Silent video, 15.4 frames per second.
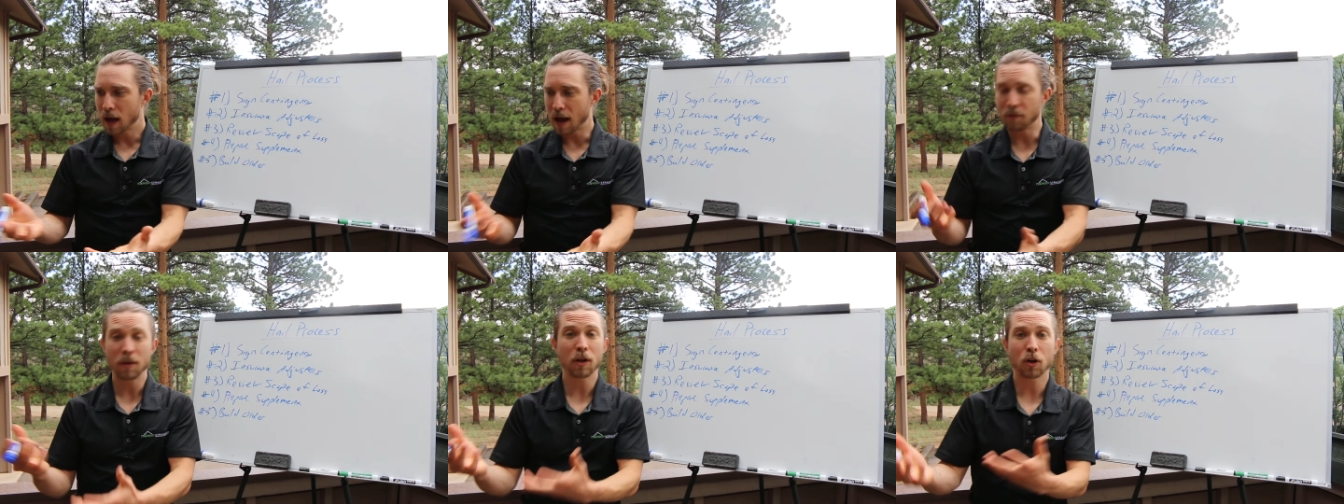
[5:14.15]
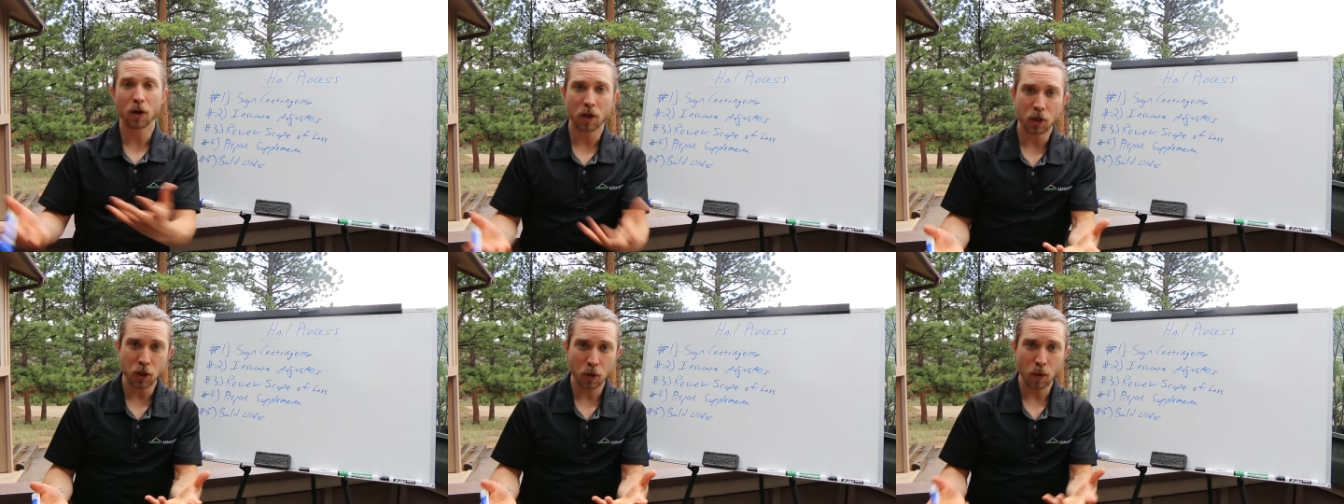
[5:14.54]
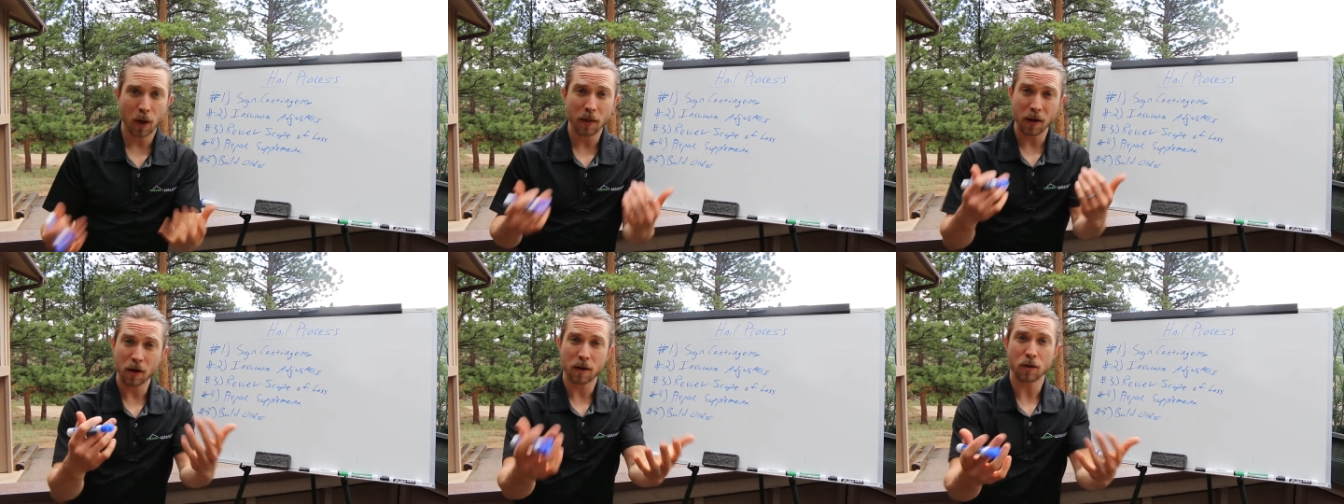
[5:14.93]
everything you're gonna do
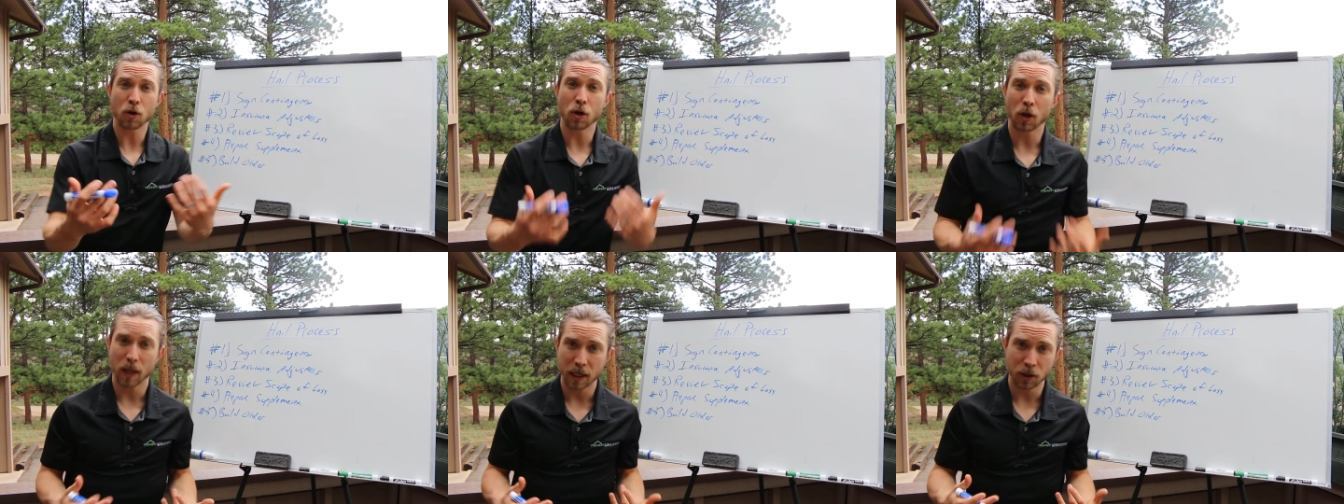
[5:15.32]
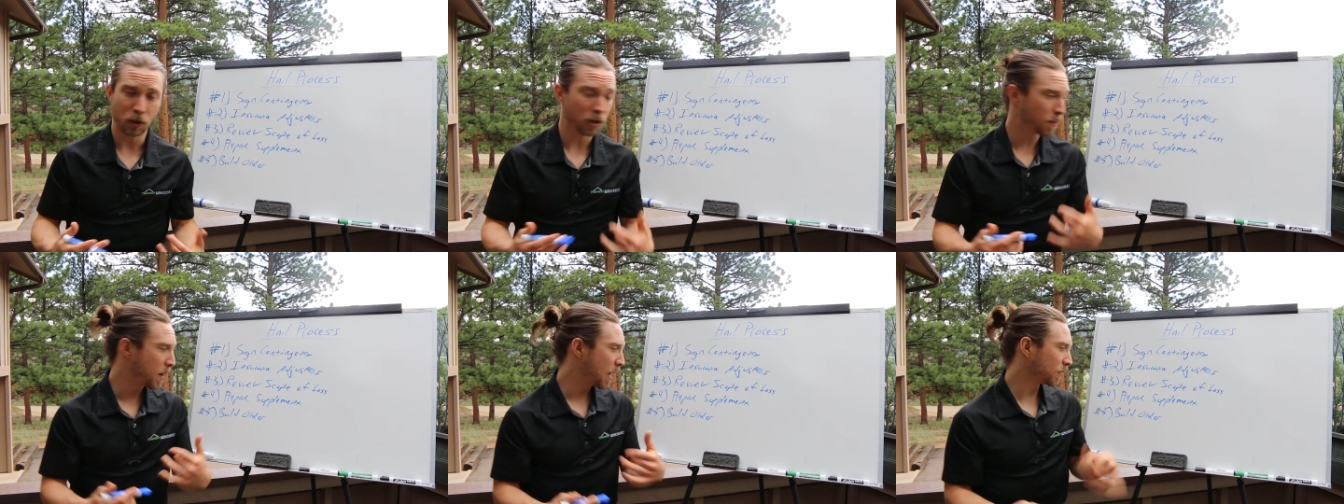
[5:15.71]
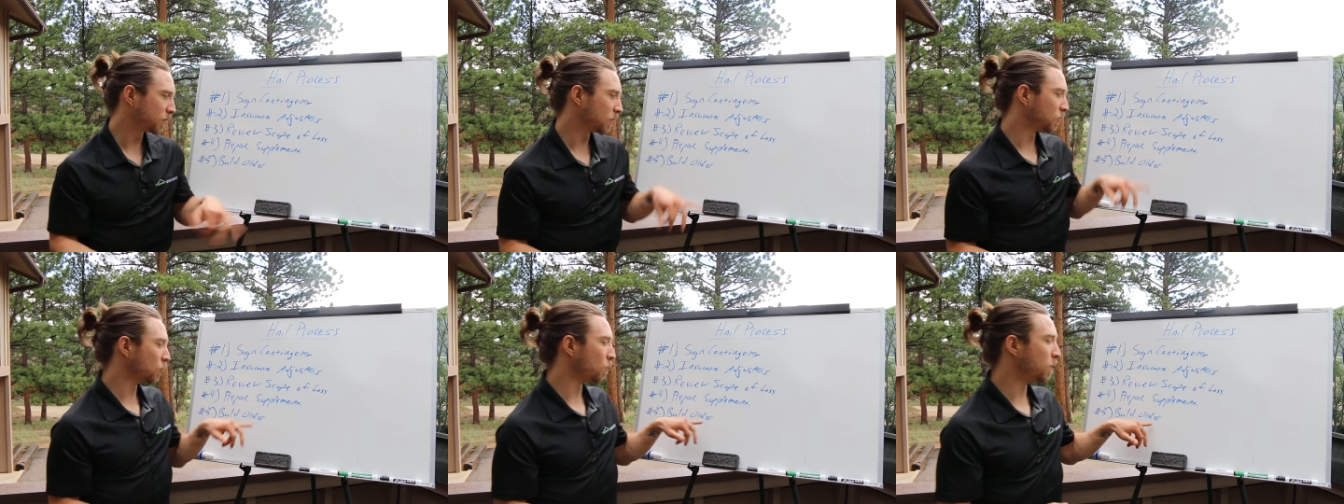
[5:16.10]
on there and you collect your
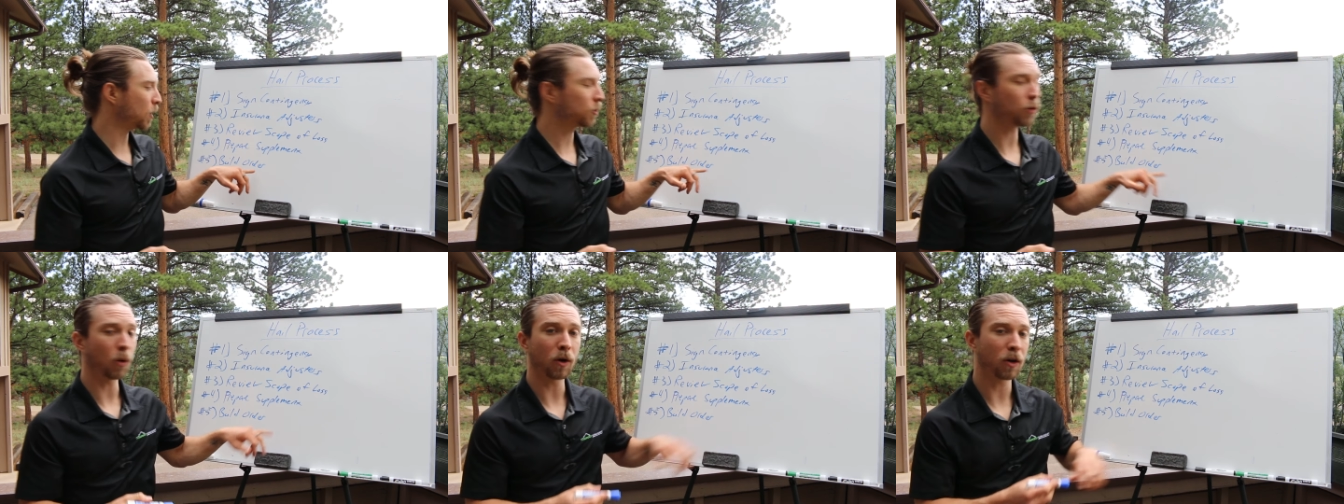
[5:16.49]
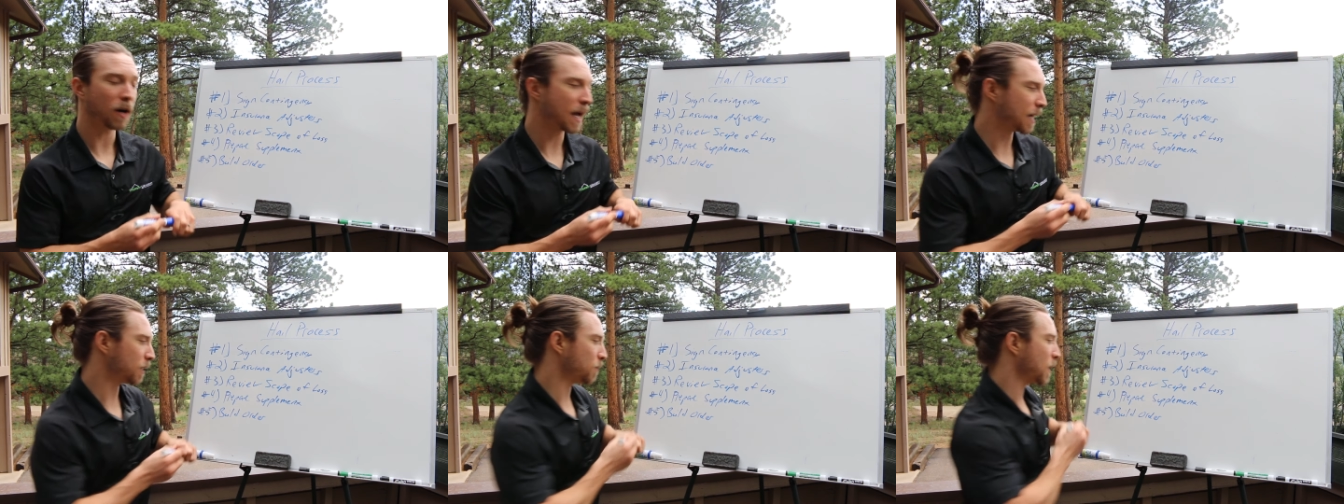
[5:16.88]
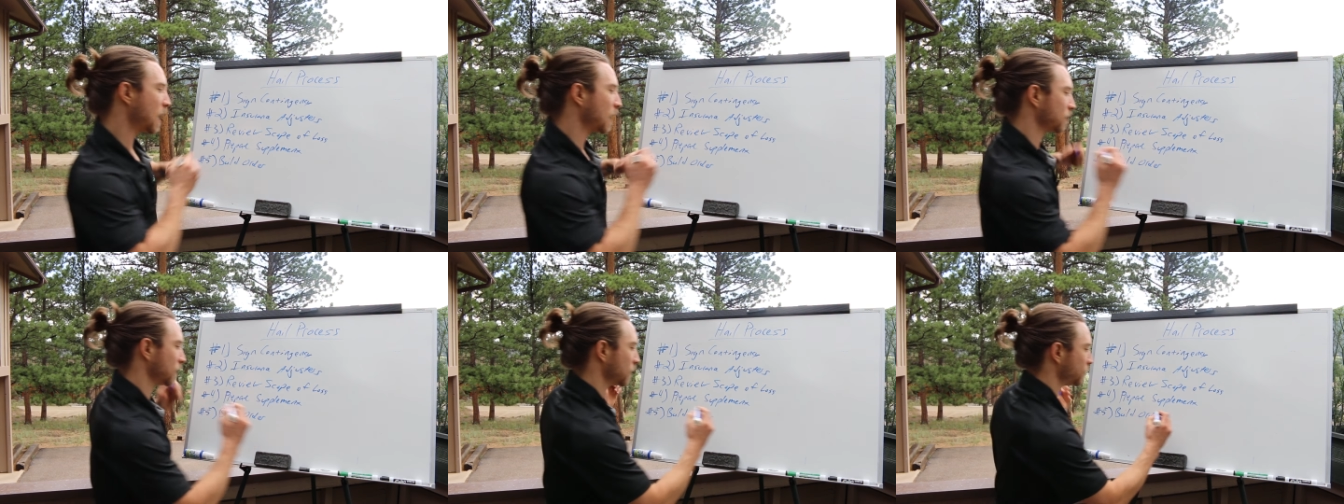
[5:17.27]
deposit. So build order and
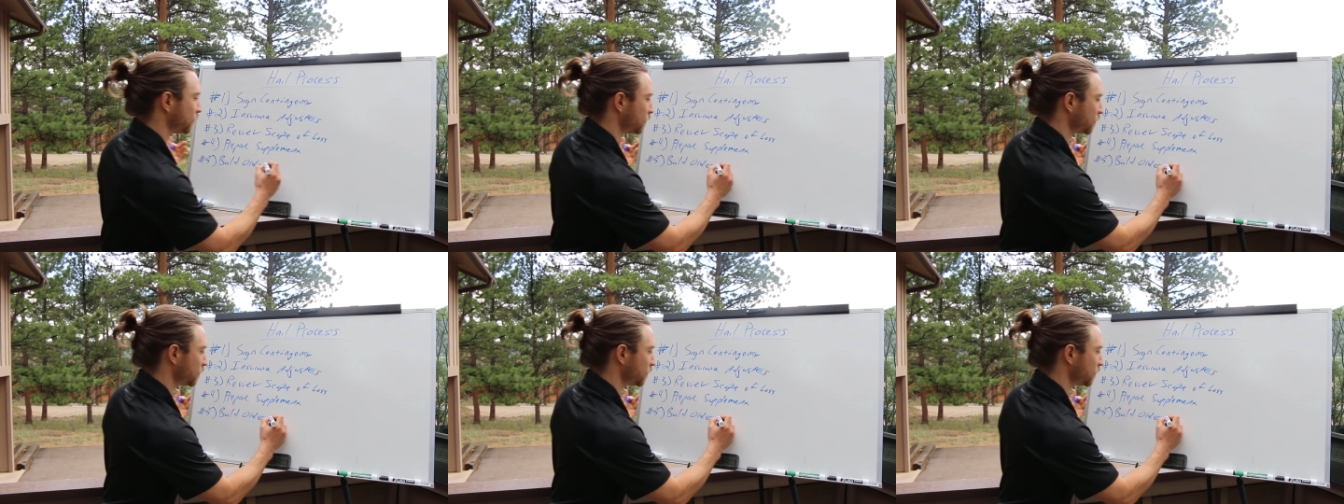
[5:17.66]
deposit.